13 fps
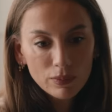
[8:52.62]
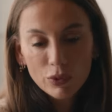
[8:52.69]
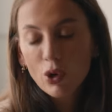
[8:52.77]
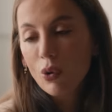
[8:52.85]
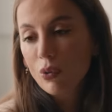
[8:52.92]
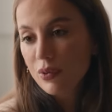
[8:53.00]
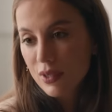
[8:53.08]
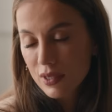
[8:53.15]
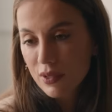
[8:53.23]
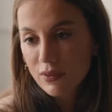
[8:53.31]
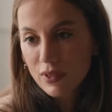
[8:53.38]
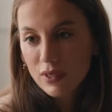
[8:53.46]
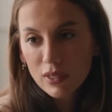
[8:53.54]
known
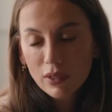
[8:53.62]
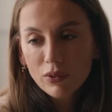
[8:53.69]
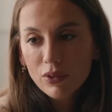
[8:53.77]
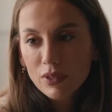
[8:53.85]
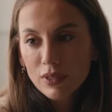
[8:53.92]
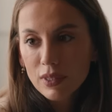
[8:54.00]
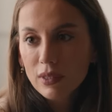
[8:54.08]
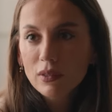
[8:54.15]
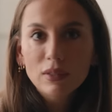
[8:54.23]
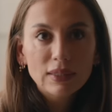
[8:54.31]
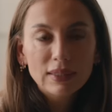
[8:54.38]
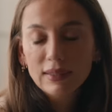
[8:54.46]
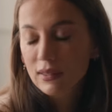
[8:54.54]
safety standards, and
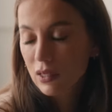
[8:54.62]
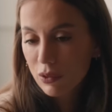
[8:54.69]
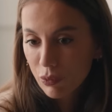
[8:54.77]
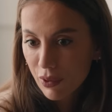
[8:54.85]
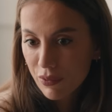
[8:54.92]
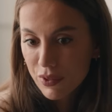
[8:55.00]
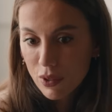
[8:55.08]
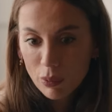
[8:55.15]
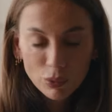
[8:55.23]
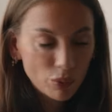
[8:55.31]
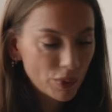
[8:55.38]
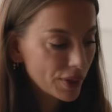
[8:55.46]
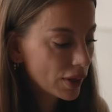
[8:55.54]
since then we've
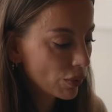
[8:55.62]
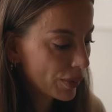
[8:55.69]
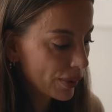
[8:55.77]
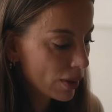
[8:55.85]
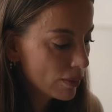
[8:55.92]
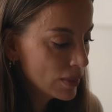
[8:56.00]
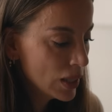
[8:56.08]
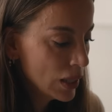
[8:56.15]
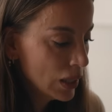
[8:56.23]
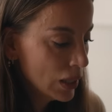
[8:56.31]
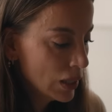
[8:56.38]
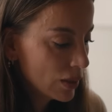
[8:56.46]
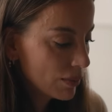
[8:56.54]
stopped working with them.
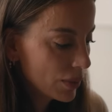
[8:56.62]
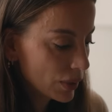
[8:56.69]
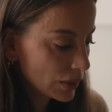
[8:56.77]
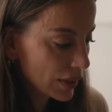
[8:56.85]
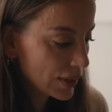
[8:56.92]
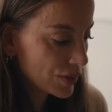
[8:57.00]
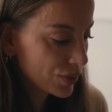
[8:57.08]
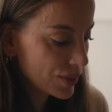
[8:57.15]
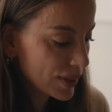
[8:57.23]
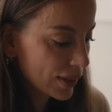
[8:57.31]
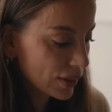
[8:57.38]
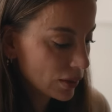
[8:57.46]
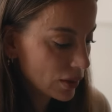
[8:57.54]
Mm. But as you
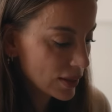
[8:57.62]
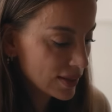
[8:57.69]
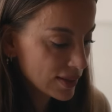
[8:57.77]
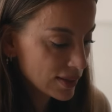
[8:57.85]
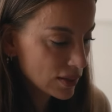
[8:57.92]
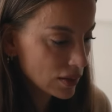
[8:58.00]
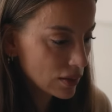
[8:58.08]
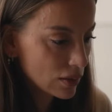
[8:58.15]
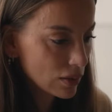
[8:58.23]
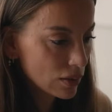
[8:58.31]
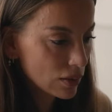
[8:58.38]
said, this is